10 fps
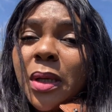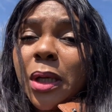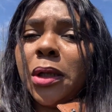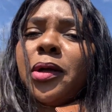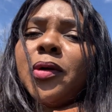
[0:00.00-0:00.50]

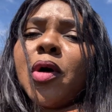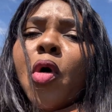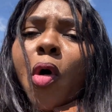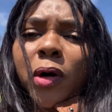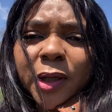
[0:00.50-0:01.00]
A little
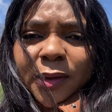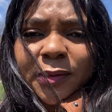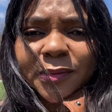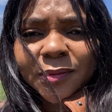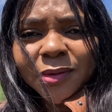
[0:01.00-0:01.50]
coin?
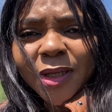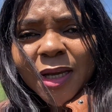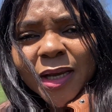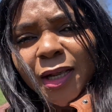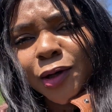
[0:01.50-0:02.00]

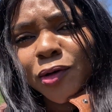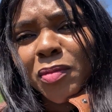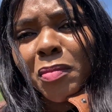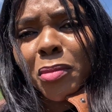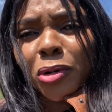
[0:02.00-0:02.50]
A little
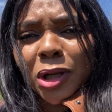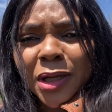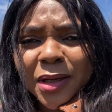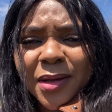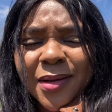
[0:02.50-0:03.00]
money?